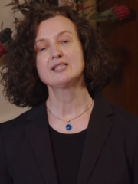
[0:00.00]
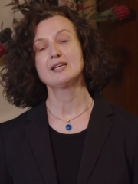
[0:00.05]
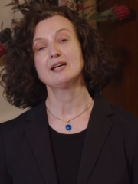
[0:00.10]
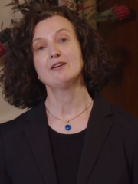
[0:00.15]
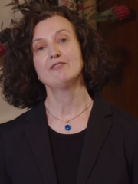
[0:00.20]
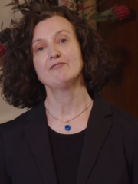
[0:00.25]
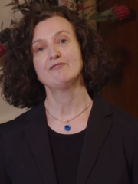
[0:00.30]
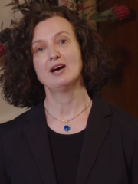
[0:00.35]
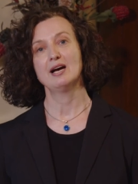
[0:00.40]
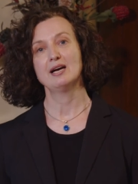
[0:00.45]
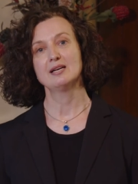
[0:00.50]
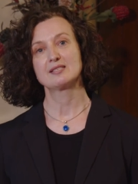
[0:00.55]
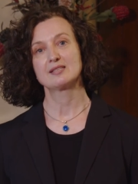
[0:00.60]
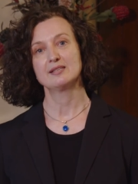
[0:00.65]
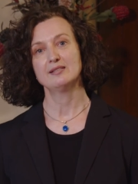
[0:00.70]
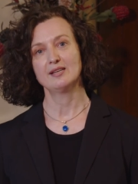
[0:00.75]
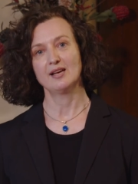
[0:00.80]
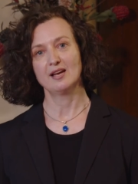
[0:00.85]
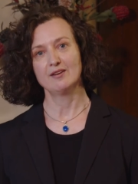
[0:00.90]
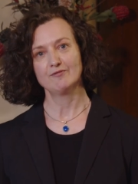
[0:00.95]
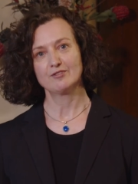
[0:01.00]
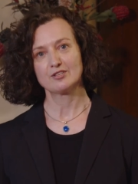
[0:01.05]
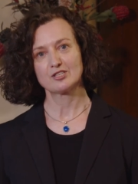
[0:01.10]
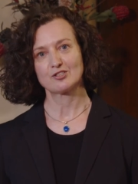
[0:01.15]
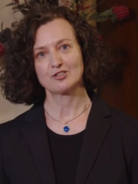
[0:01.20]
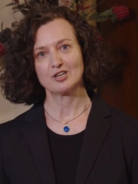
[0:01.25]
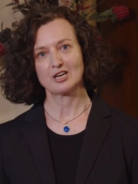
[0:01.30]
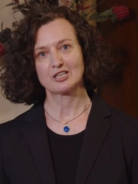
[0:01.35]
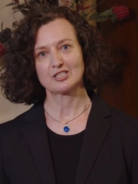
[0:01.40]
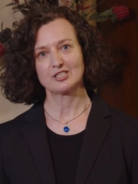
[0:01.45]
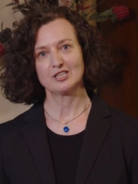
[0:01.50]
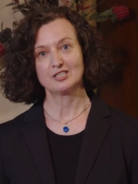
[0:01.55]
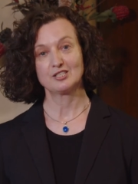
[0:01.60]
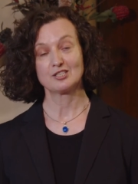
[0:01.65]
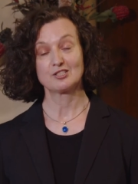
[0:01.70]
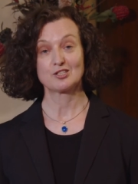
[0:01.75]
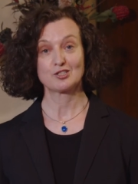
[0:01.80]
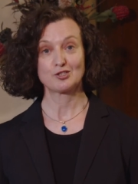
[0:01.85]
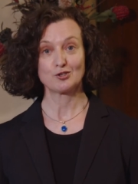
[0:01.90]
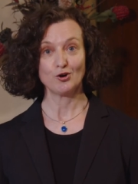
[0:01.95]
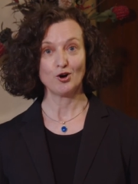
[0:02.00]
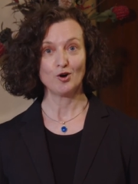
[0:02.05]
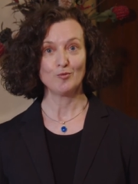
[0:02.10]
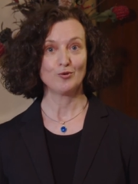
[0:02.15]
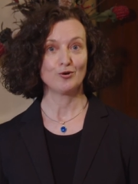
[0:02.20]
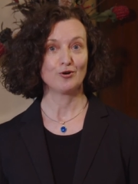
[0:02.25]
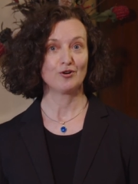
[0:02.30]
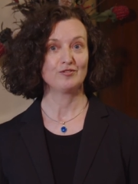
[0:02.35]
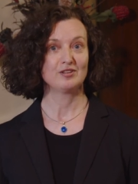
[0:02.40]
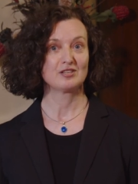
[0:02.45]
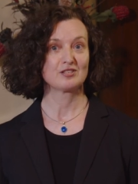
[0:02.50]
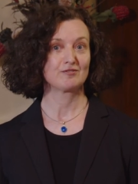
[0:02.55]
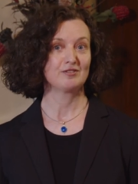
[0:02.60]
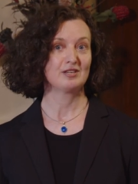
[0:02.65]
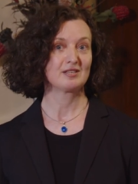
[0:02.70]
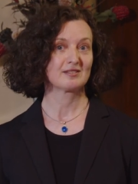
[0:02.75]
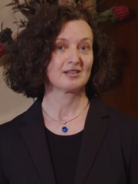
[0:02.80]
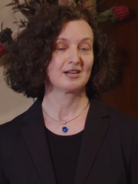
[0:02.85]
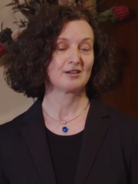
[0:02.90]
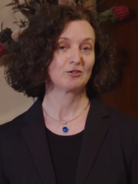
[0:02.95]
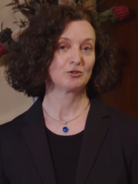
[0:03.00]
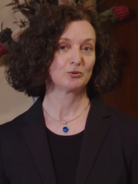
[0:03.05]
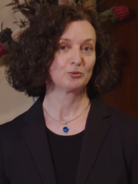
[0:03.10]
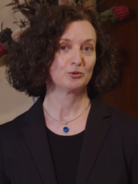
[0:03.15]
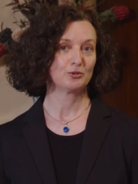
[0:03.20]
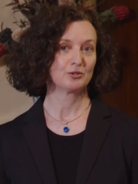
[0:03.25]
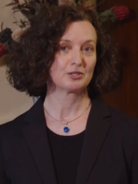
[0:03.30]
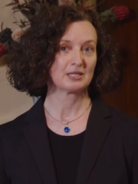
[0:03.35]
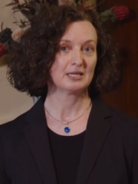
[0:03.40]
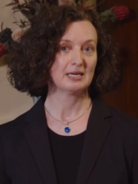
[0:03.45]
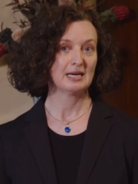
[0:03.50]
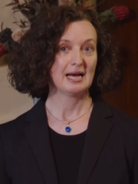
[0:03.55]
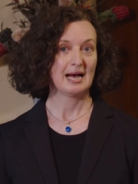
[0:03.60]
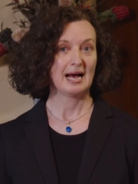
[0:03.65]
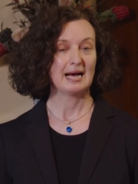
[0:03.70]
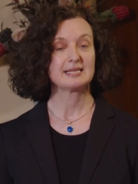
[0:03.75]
to invest in the infrastructure to store more of this recycled water